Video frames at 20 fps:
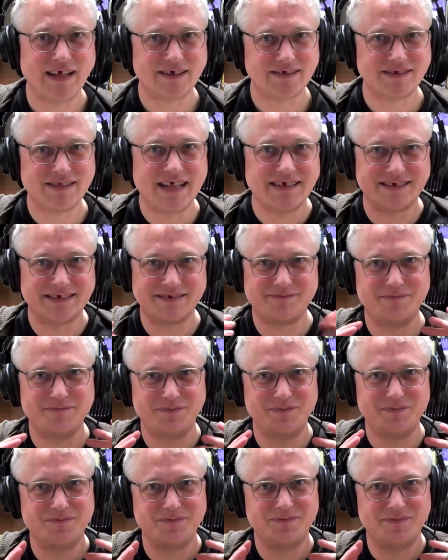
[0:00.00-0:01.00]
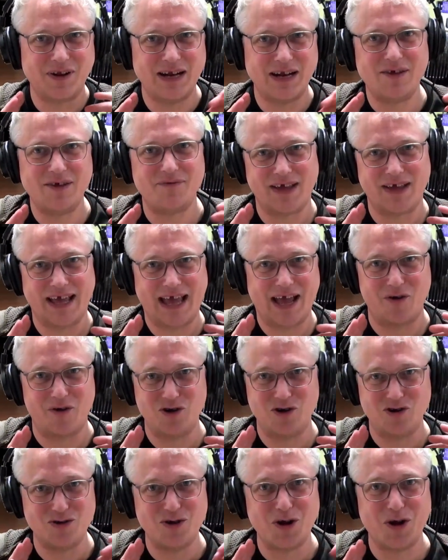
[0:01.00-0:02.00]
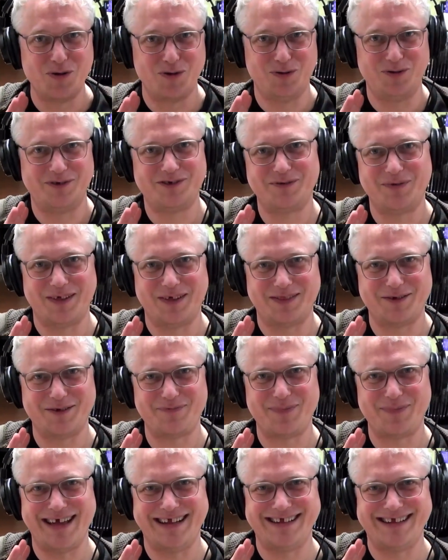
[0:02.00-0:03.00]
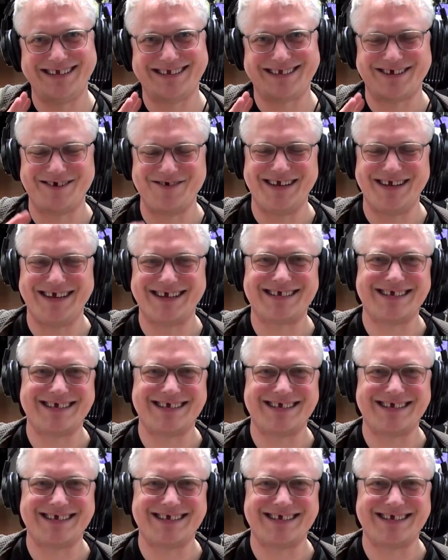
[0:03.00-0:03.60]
leaving out loads of other bands that only existed for a little while.